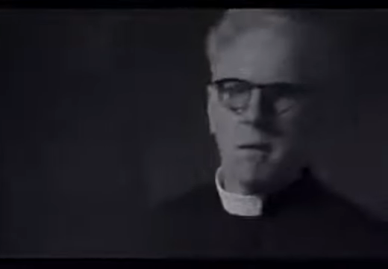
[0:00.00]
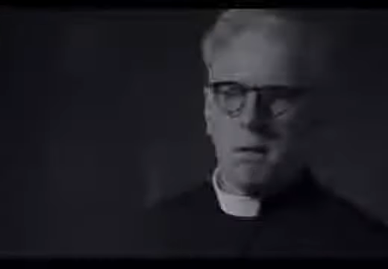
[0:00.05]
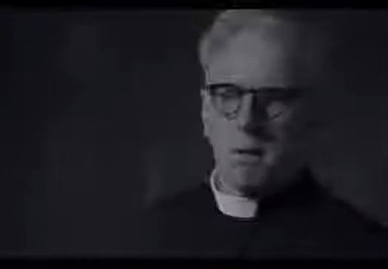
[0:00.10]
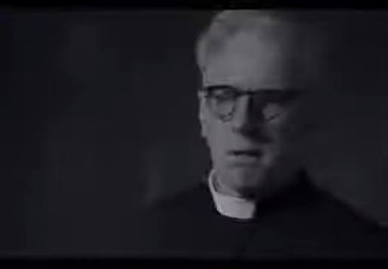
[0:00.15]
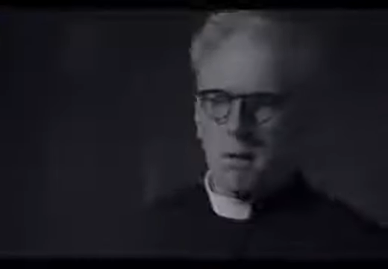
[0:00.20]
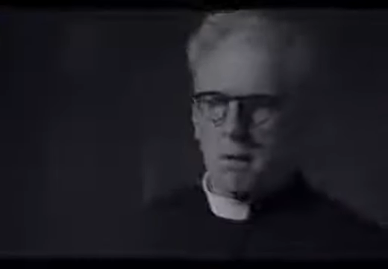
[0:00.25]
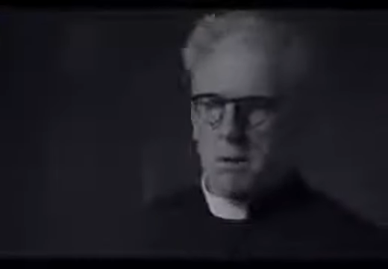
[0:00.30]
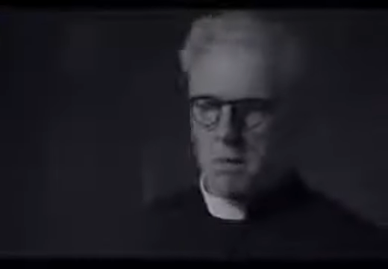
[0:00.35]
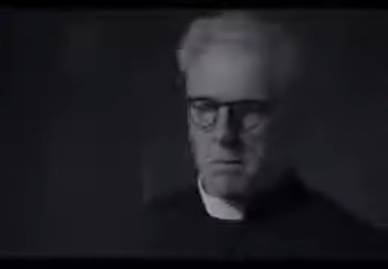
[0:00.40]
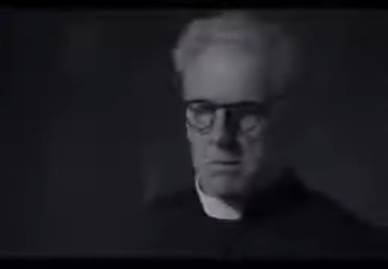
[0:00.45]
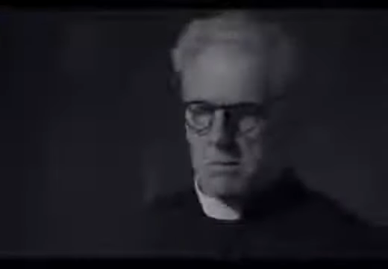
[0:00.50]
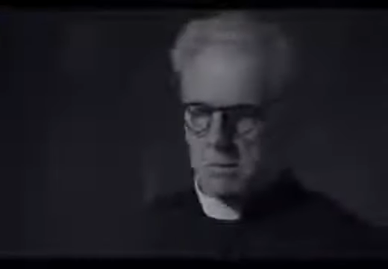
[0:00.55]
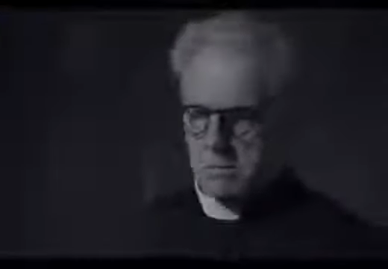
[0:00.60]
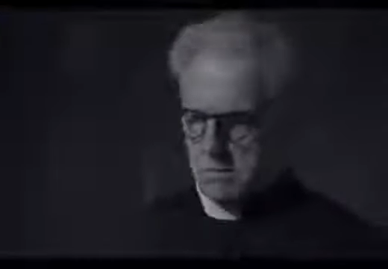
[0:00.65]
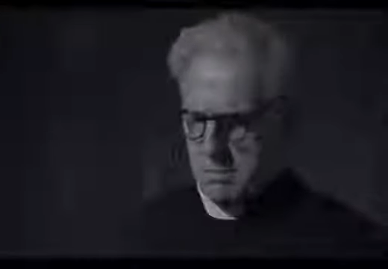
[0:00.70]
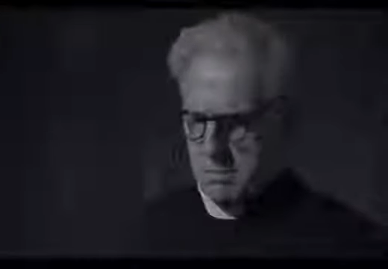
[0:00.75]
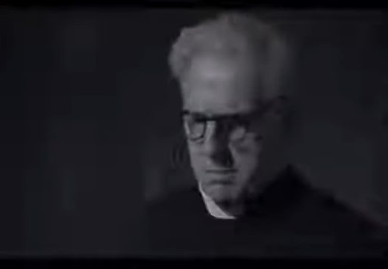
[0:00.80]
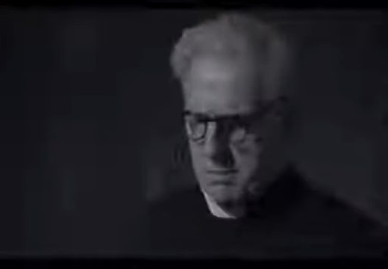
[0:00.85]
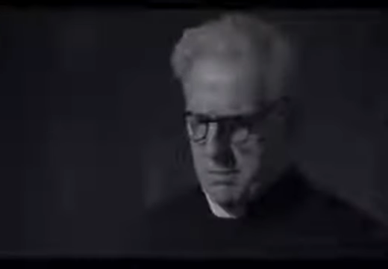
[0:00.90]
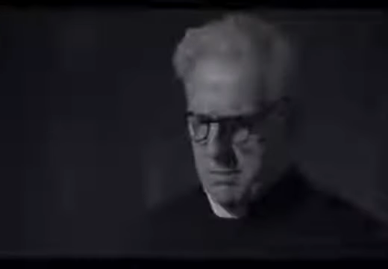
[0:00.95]
Oh,
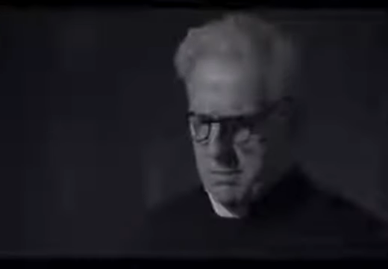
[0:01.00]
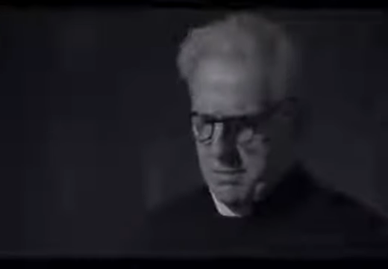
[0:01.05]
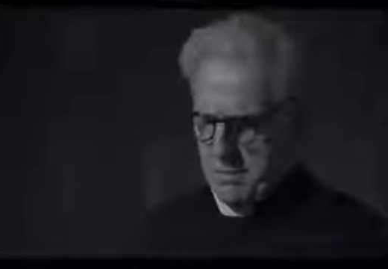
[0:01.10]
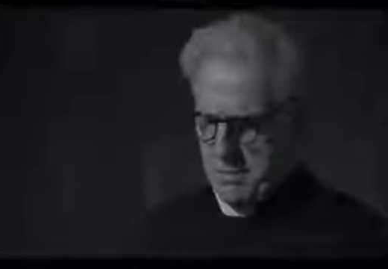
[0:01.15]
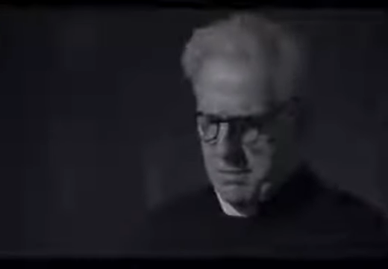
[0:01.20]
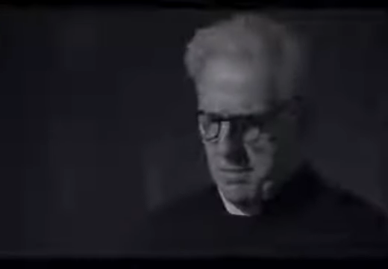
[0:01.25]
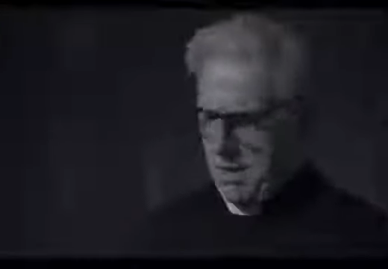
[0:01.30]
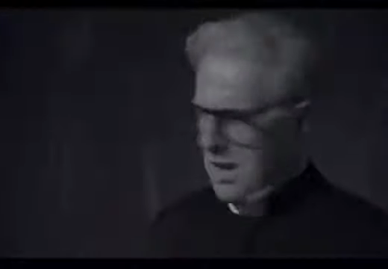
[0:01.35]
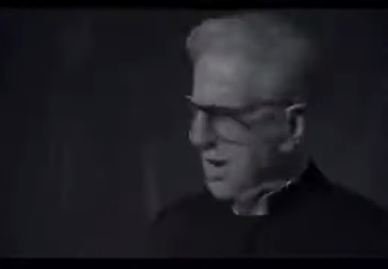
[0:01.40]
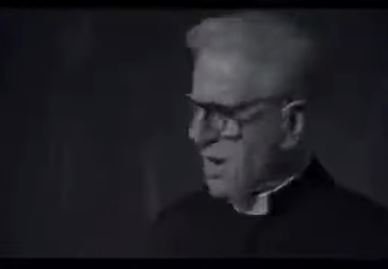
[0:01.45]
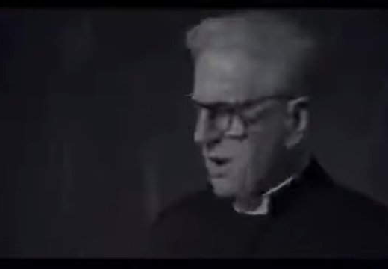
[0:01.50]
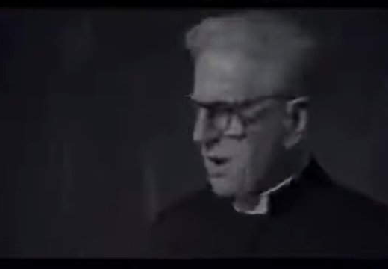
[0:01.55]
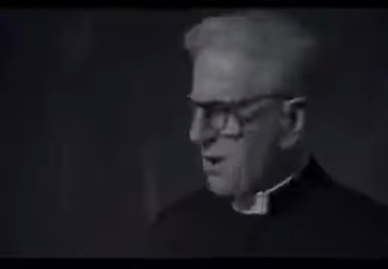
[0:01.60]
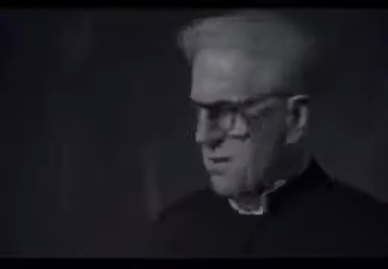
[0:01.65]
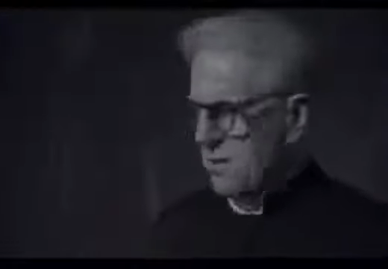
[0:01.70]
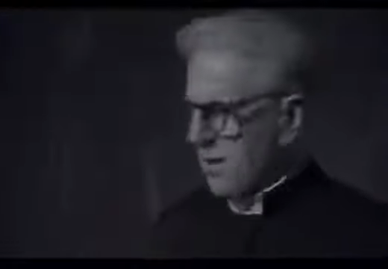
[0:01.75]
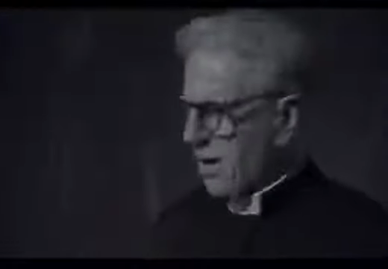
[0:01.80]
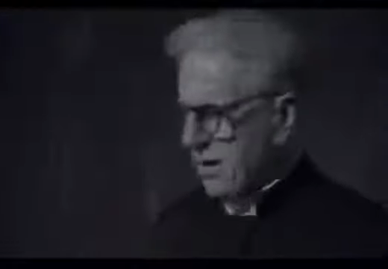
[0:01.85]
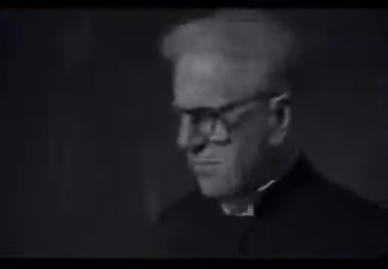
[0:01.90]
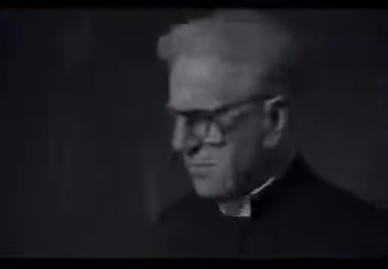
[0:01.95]

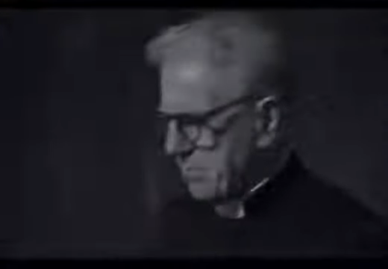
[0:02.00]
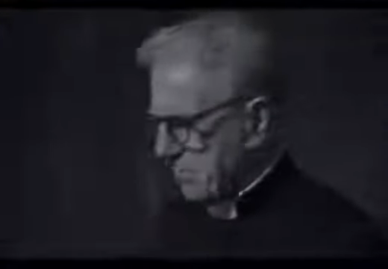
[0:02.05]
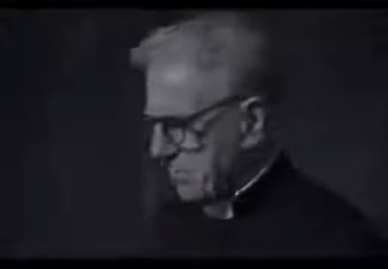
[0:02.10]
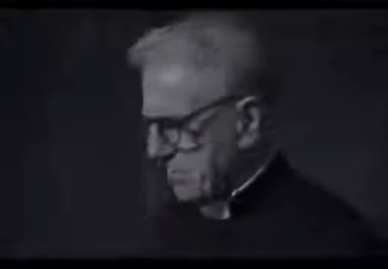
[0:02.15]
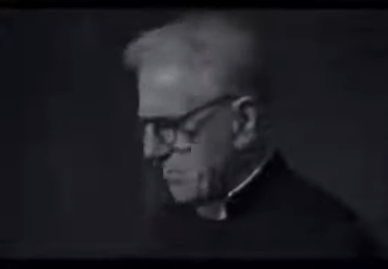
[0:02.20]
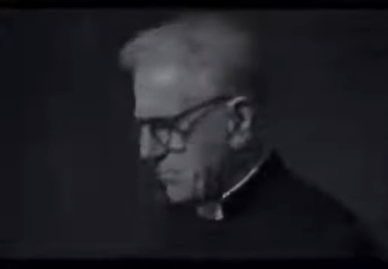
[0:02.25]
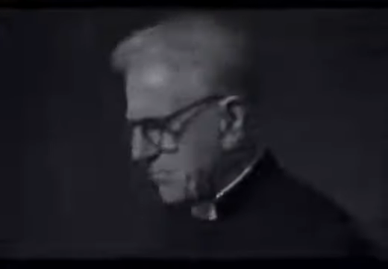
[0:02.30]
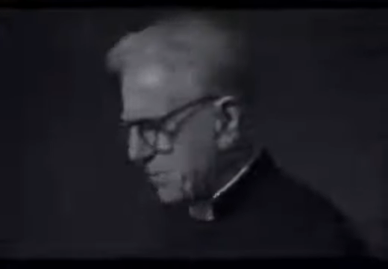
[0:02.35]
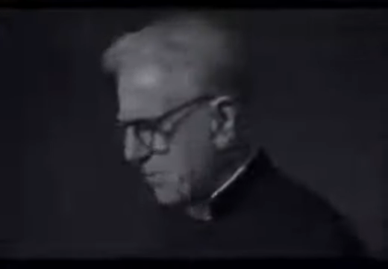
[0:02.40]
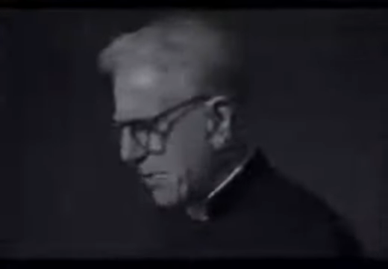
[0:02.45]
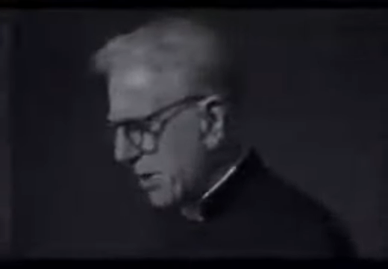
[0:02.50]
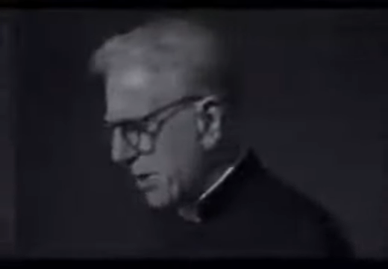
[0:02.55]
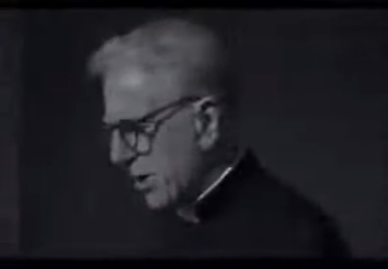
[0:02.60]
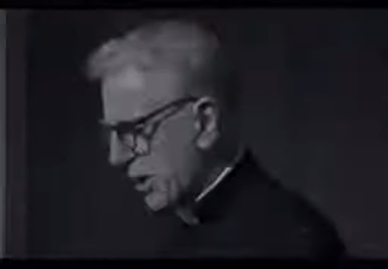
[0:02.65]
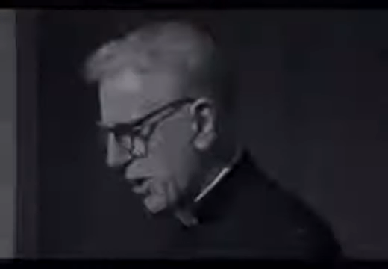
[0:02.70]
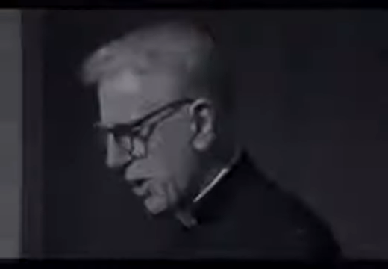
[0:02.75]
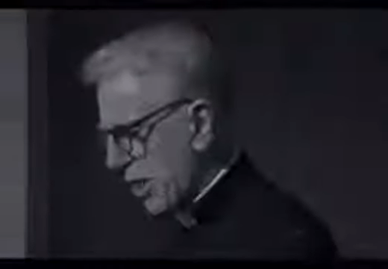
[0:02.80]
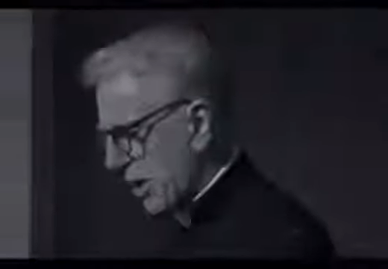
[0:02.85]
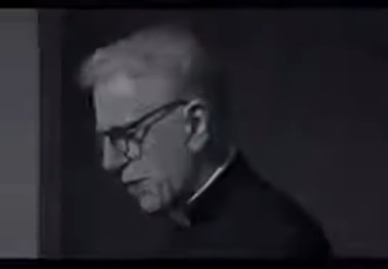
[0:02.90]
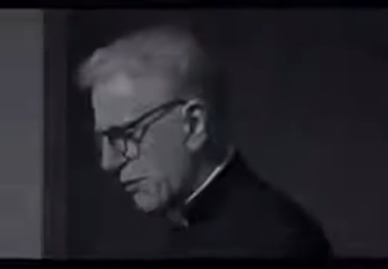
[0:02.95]
no, I'd be
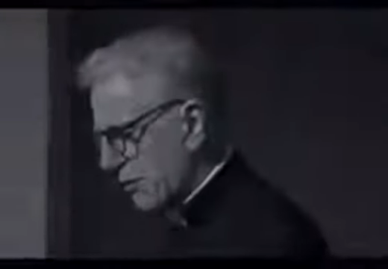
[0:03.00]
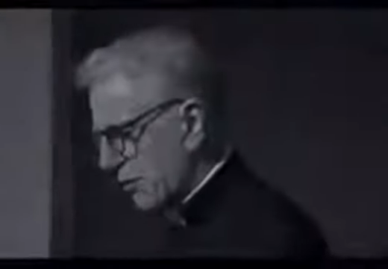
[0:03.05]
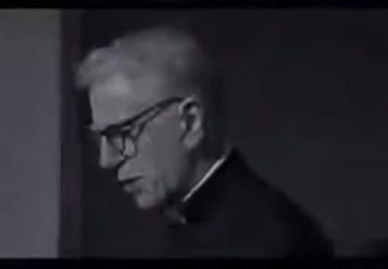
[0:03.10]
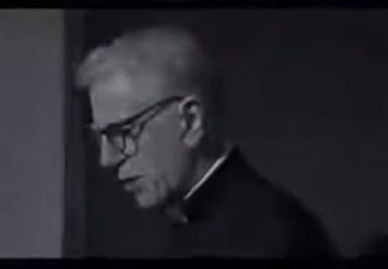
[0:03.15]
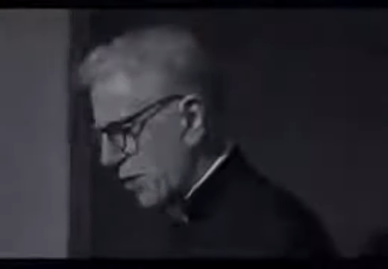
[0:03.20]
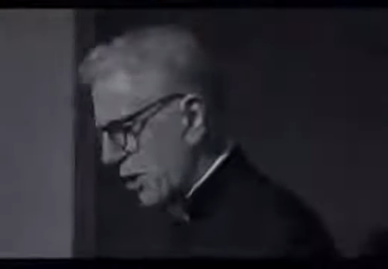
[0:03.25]
speaking out of